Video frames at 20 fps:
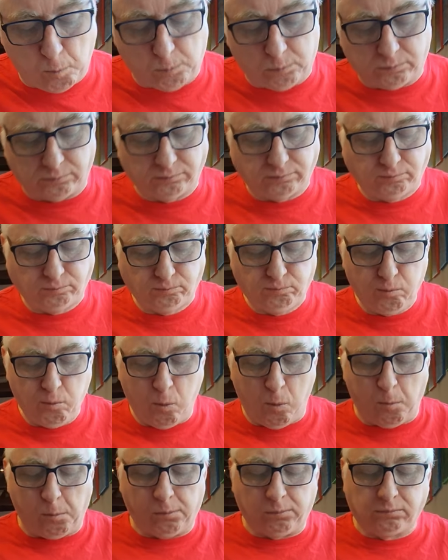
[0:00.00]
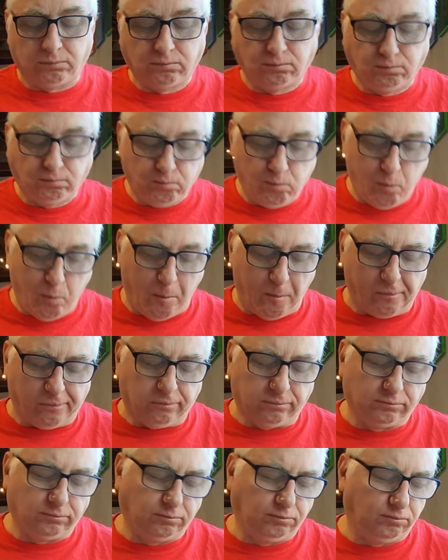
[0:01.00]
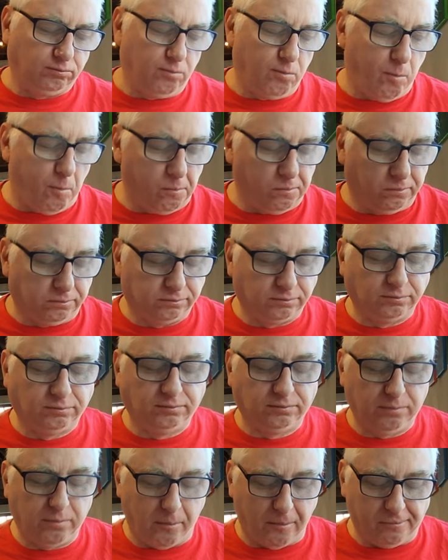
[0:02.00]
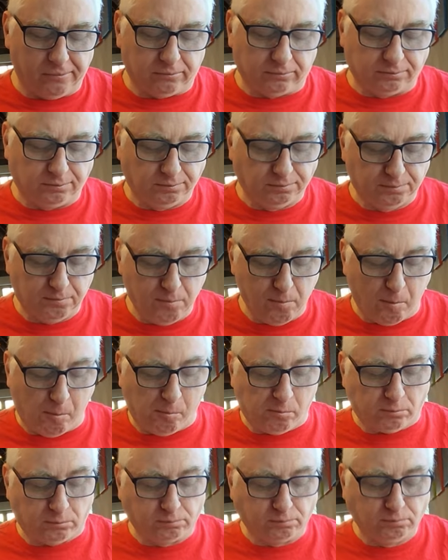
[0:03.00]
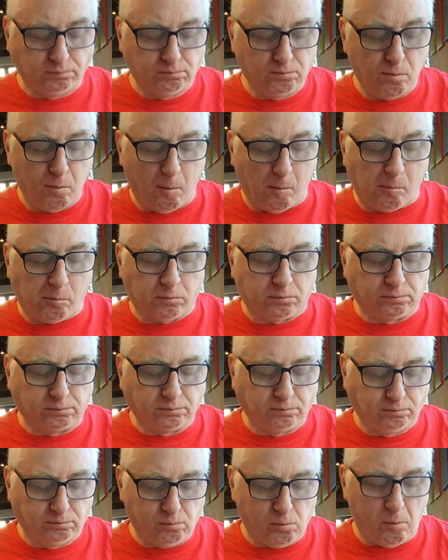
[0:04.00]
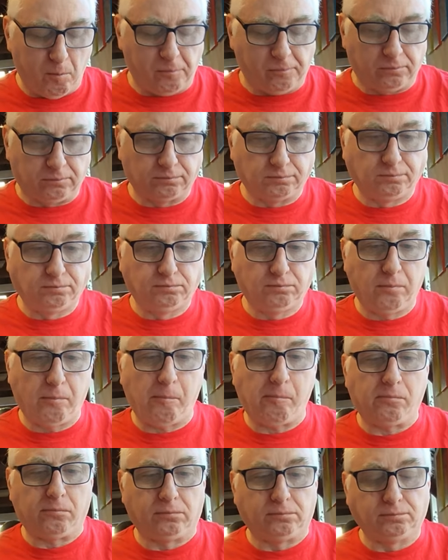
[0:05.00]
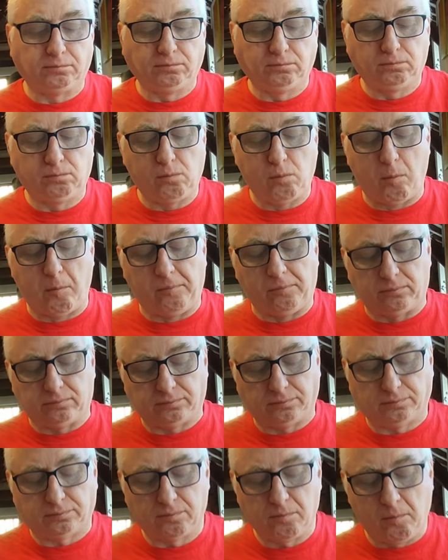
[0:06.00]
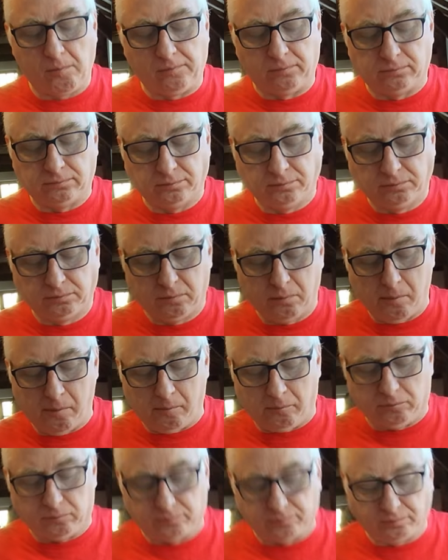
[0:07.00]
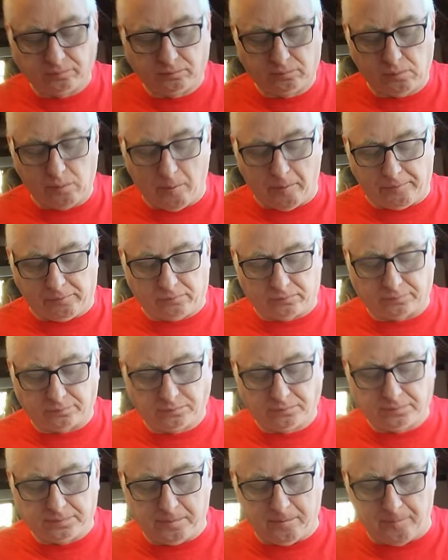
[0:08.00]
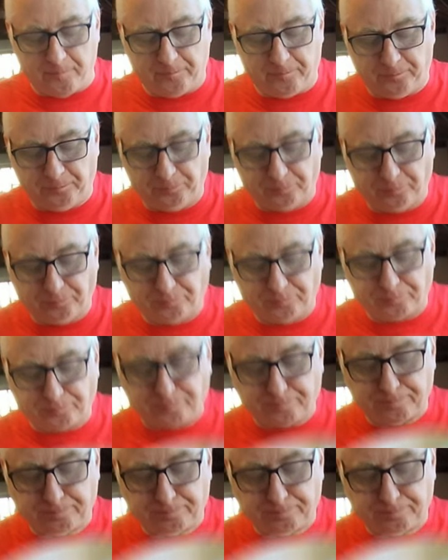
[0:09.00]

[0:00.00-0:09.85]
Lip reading: Craycombe, please visit. I think it's a very reasonably priced establishment, lovely rustic, and I have enjoyed